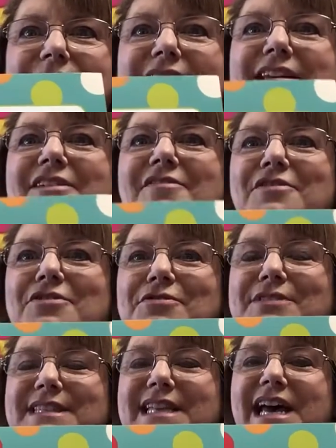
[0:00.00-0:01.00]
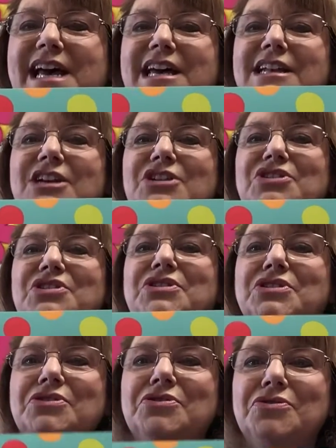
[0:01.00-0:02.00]
If you said
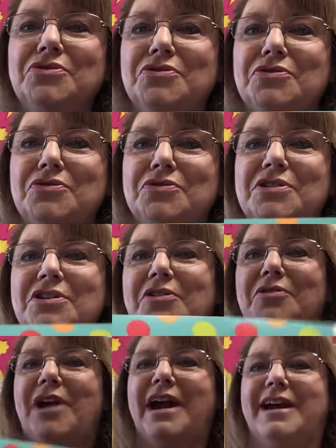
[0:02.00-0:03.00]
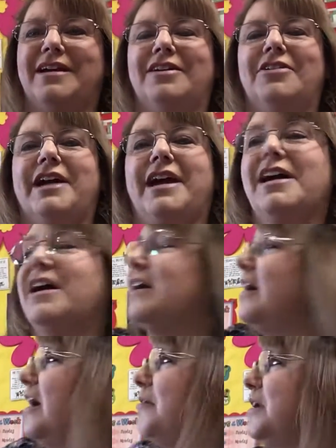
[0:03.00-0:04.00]
do, you're right. Okay,
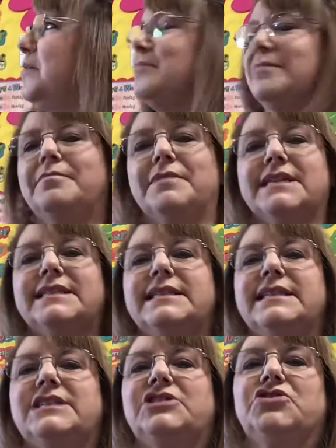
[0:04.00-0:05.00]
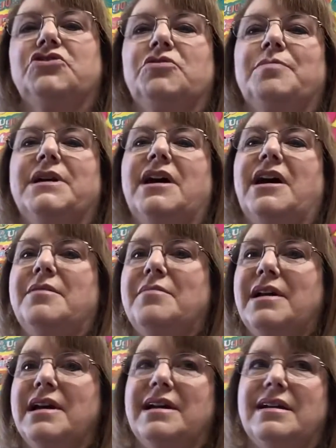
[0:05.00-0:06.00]
I'm going to mix these 2 behind
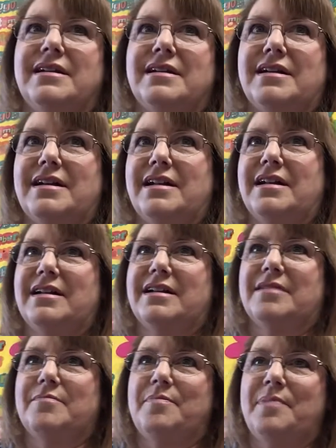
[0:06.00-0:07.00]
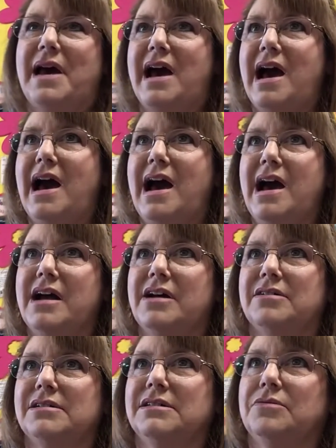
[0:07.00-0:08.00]
my back.
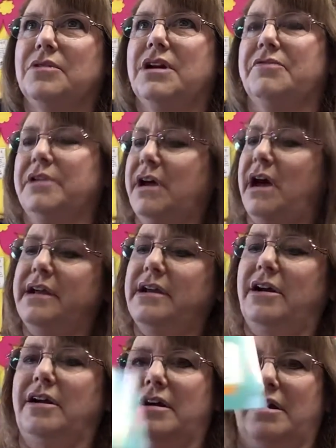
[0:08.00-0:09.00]
What have we got here?